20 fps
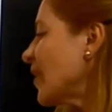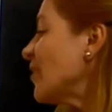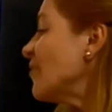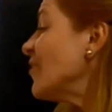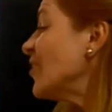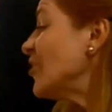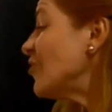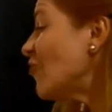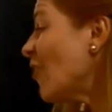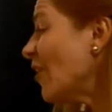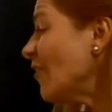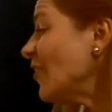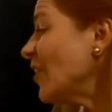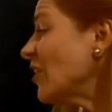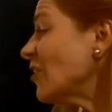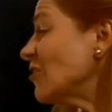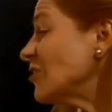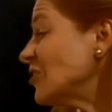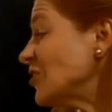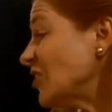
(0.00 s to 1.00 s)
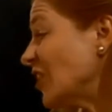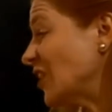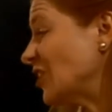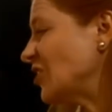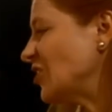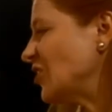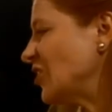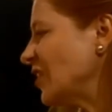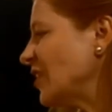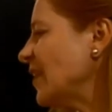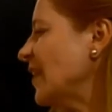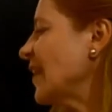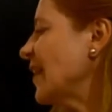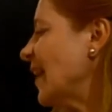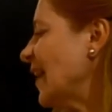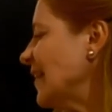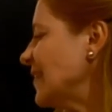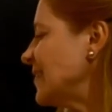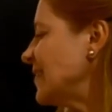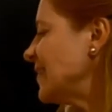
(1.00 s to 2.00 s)
The traffic congestion
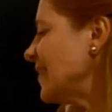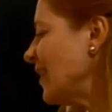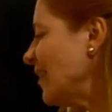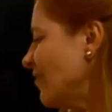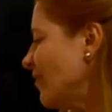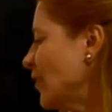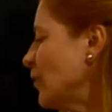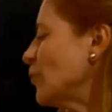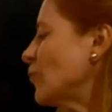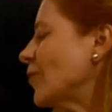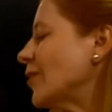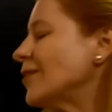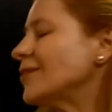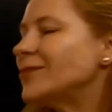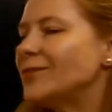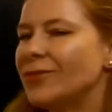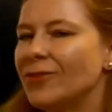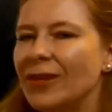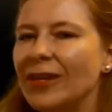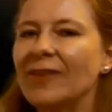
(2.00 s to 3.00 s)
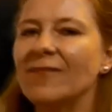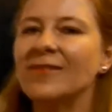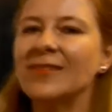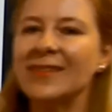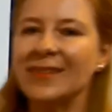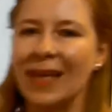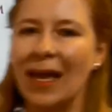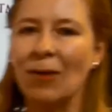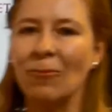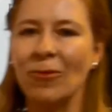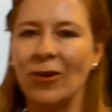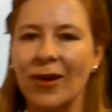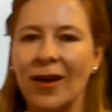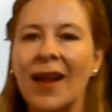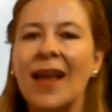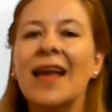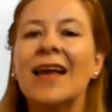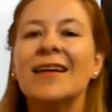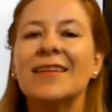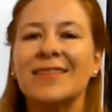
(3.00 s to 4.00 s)
gets even worse during the summer.
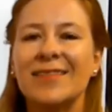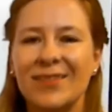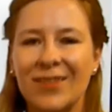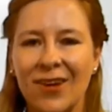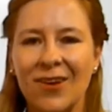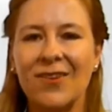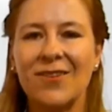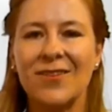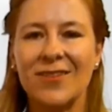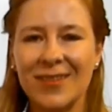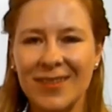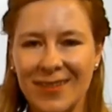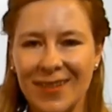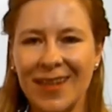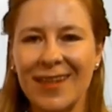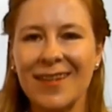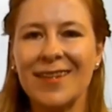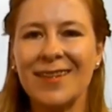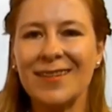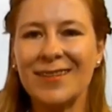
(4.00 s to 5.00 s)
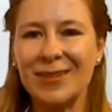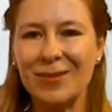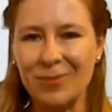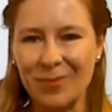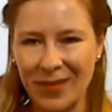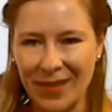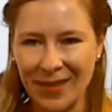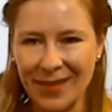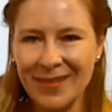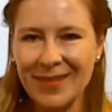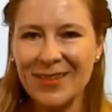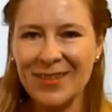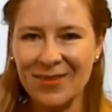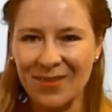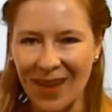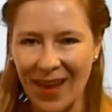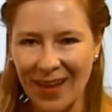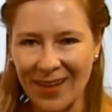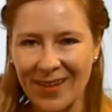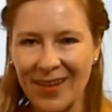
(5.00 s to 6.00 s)
So this sentence means
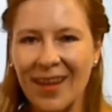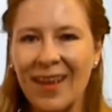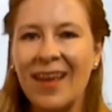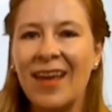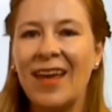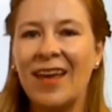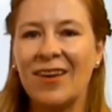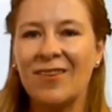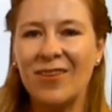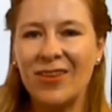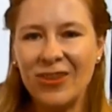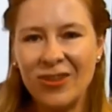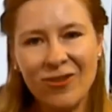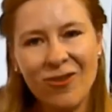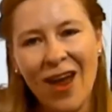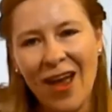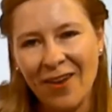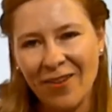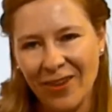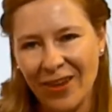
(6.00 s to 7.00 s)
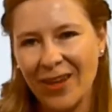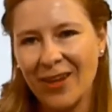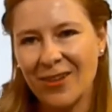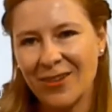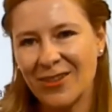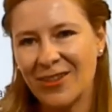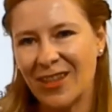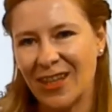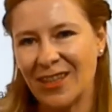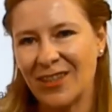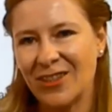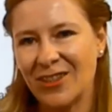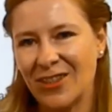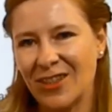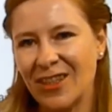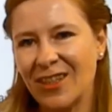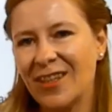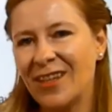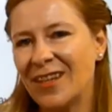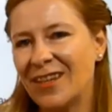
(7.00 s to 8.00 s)
that the traffic
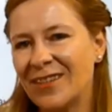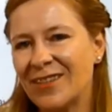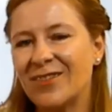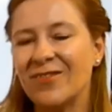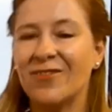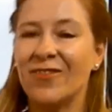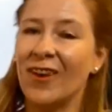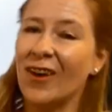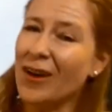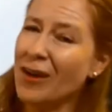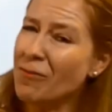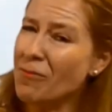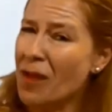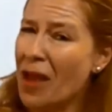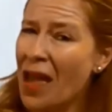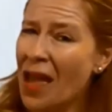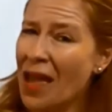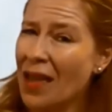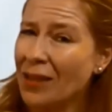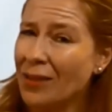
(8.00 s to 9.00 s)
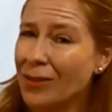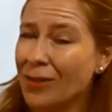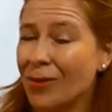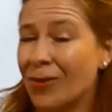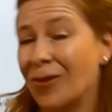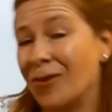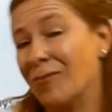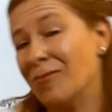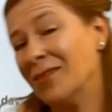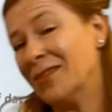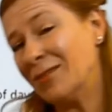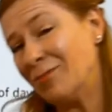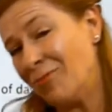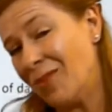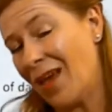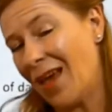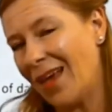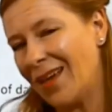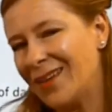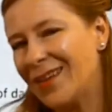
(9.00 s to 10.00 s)
congestion is very bad or is
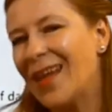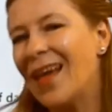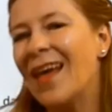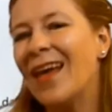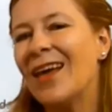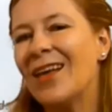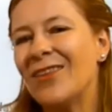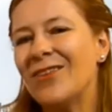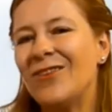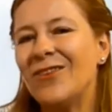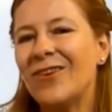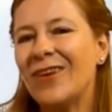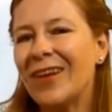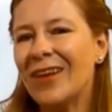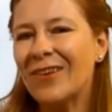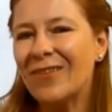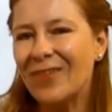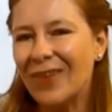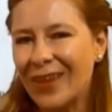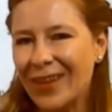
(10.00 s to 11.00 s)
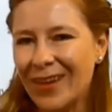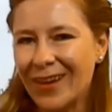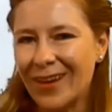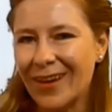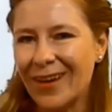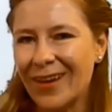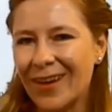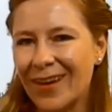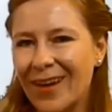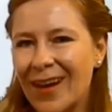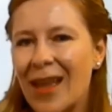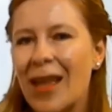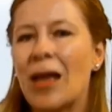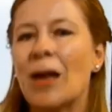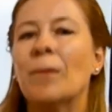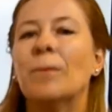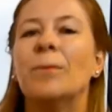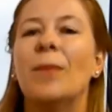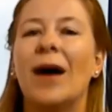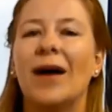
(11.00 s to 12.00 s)
bad during the year,
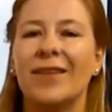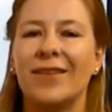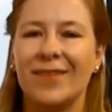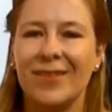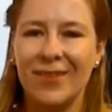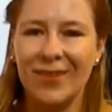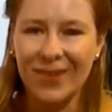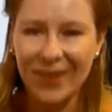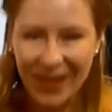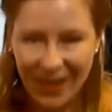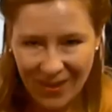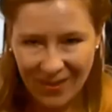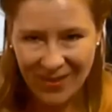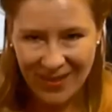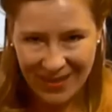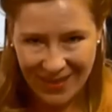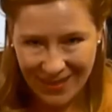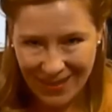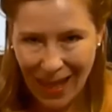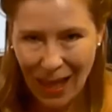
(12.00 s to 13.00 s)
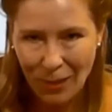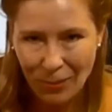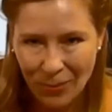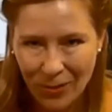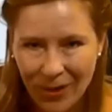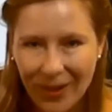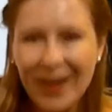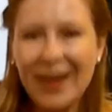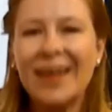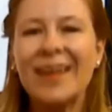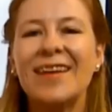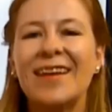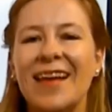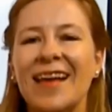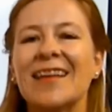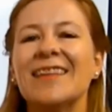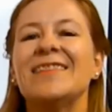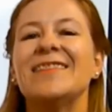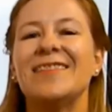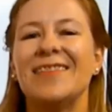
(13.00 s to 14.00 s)
but during the summer it
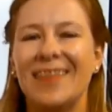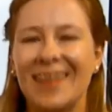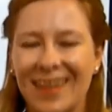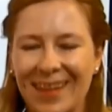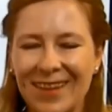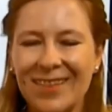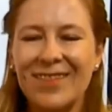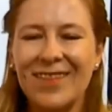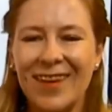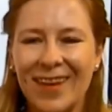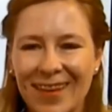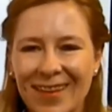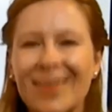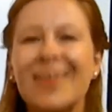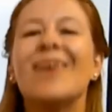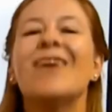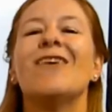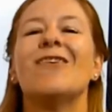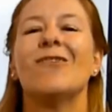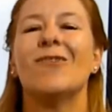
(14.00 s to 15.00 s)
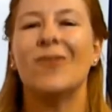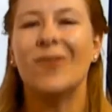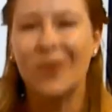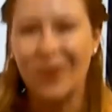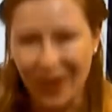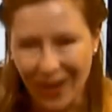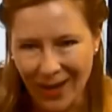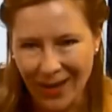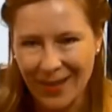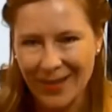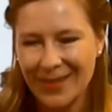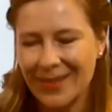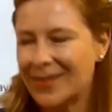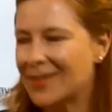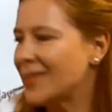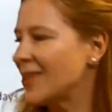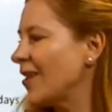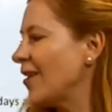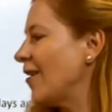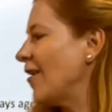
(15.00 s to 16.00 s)
gets even
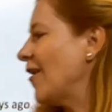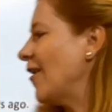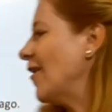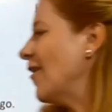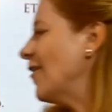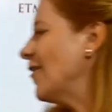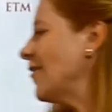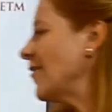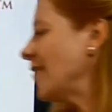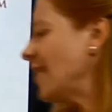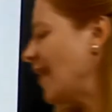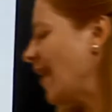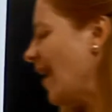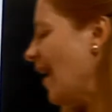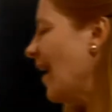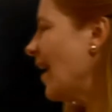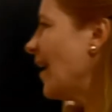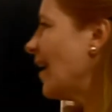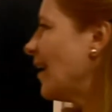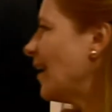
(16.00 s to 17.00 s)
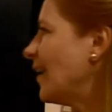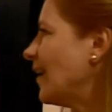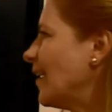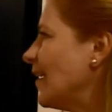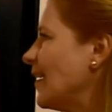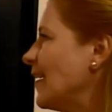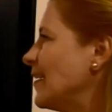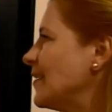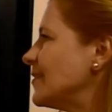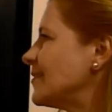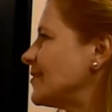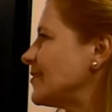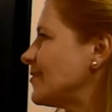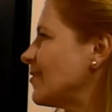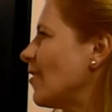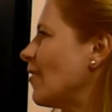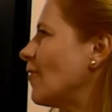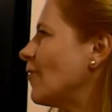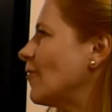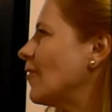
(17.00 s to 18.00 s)
worse. Okay,
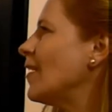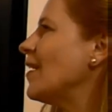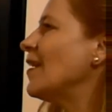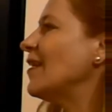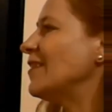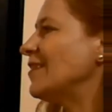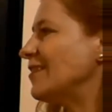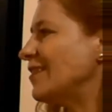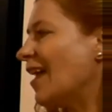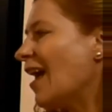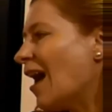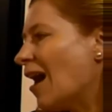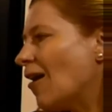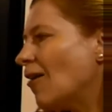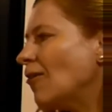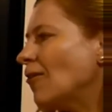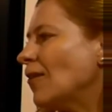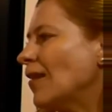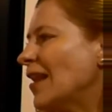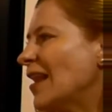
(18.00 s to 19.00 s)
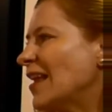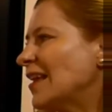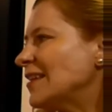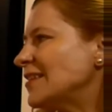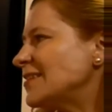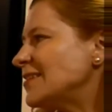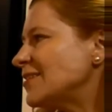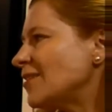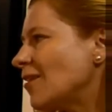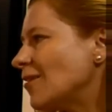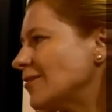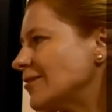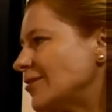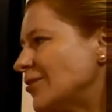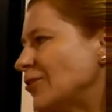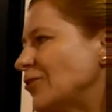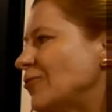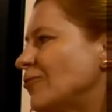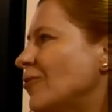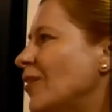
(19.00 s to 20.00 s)
so now let's
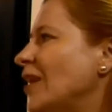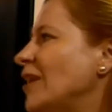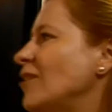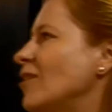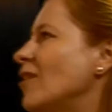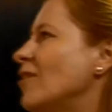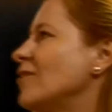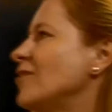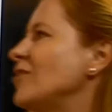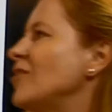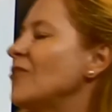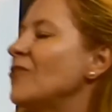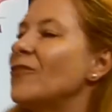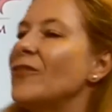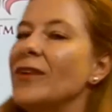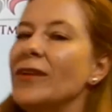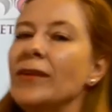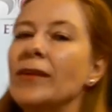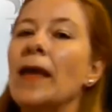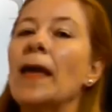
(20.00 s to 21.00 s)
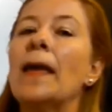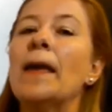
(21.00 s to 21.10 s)
concentrate on different